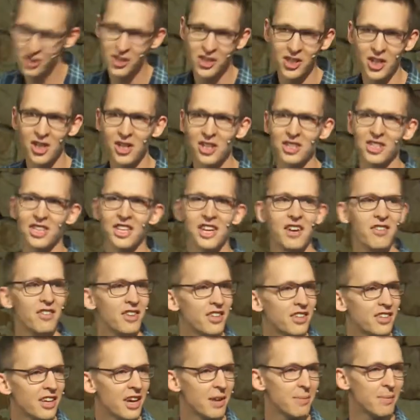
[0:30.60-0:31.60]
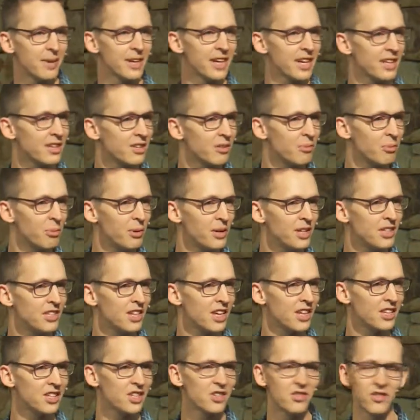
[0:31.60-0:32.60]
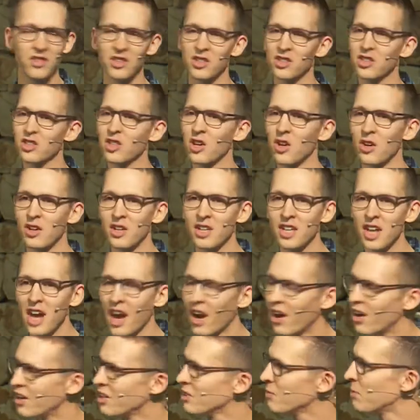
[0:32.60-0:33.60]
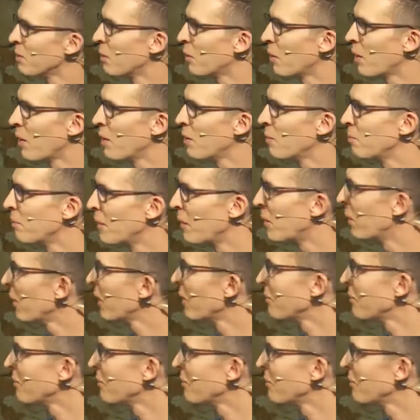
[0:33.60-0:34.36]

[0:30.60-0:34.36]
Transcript: church, and every time I get to preach, I just feel so encouraged by what, by what